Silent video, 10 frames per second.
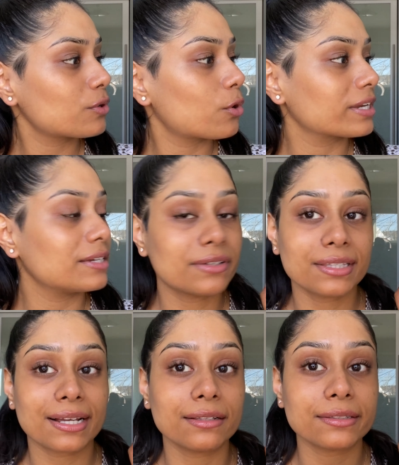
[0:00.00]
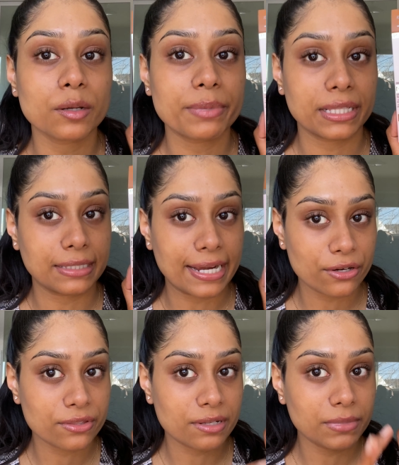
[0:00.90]
or even like a little bit lighter
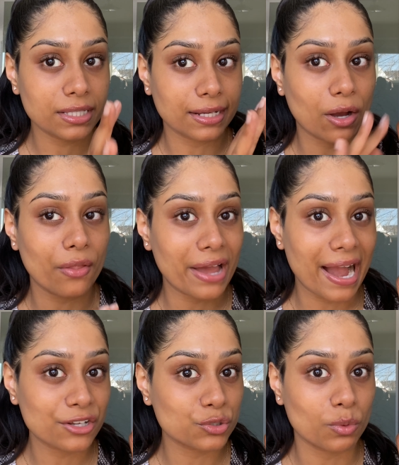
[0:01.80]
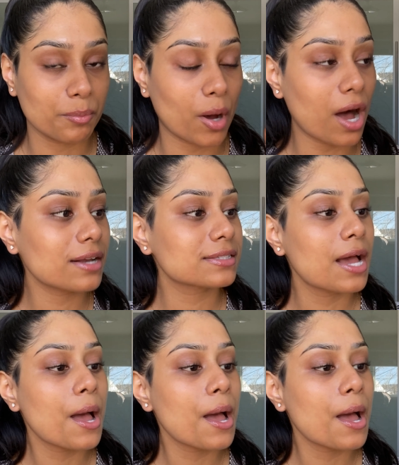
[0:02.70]
than me, like on the actual box.